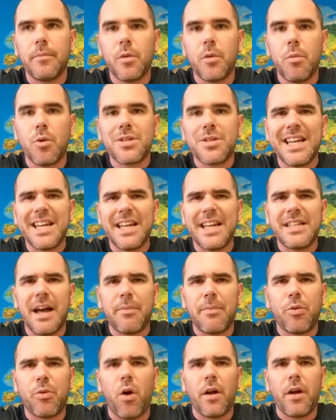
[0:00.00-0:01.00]
the most
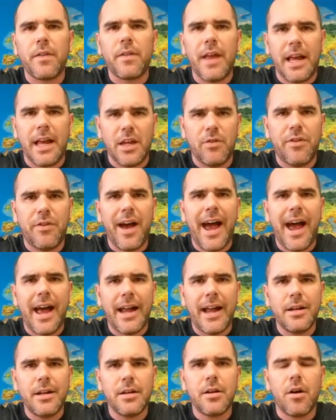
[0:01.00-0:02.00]
in-depth one that you've
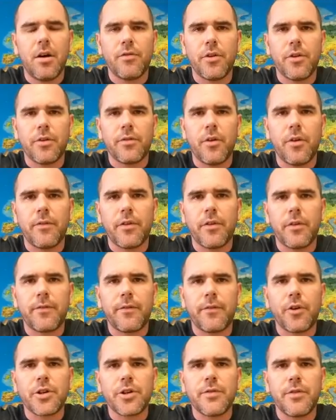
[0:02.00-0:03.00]
had of your
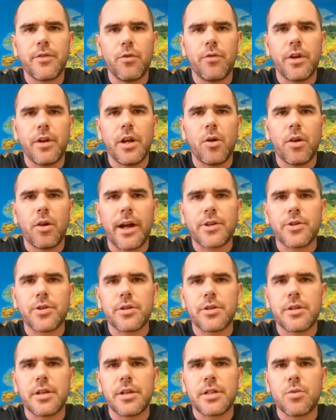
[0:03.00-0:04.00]
first few video
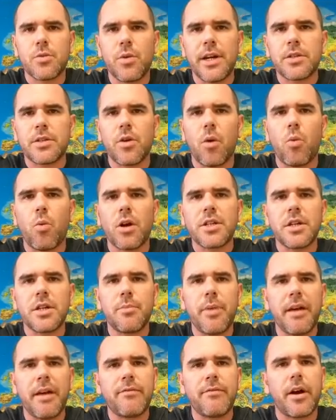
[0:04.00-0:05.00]
lectures this week, so I want
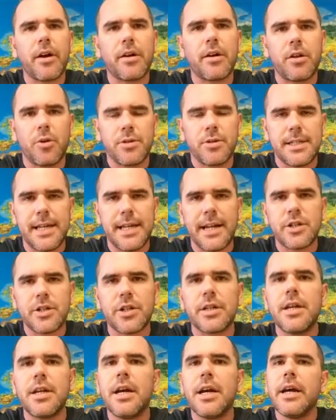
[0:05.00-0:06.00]
you to pay very close
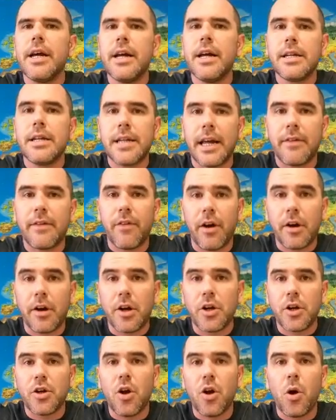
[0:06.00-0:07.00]
attention, take very
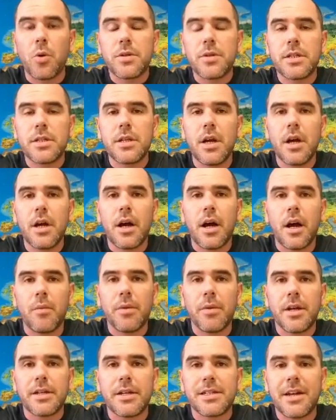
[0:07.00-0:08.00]
good notes,
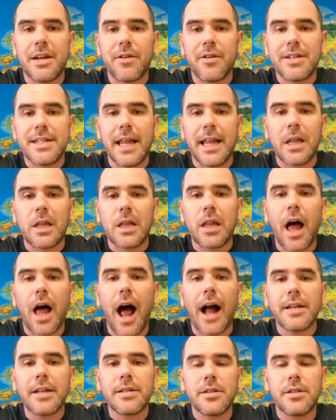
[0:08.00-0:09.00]
because there is a
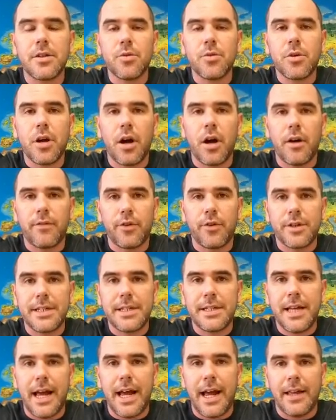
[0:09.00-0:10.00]
lot to cover
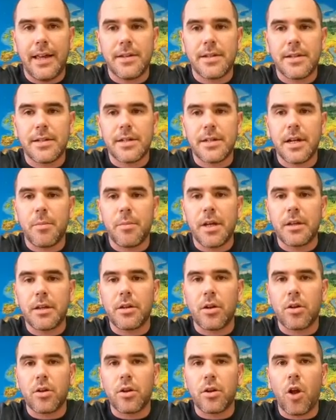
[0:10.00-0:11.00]
today. This is going to be a
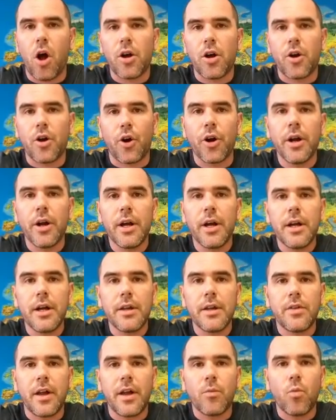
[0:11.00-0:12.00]
little longer
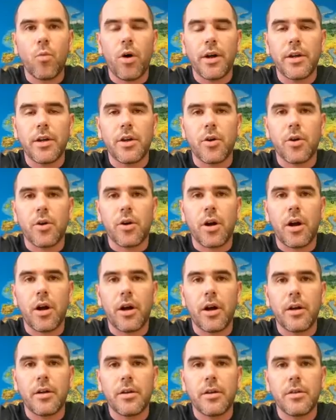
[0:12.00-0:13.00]
than
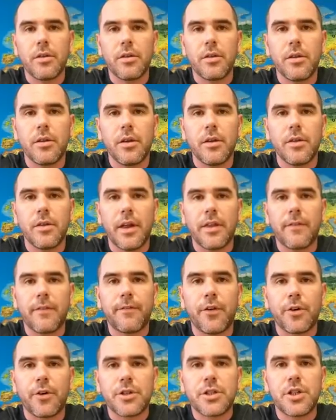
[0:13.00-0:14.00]
than the
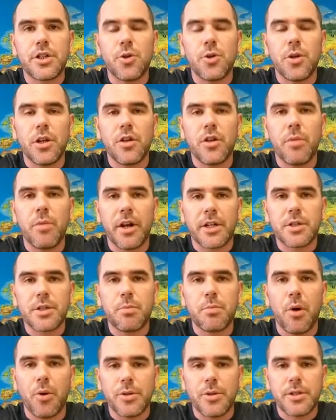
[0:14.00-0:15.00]
first two that you've been
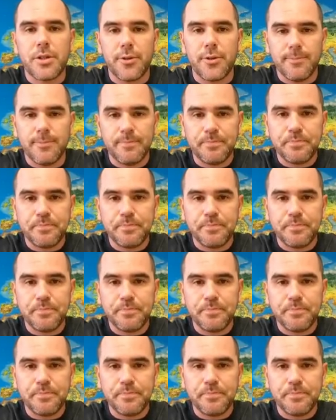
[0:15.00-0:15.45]
exposed to.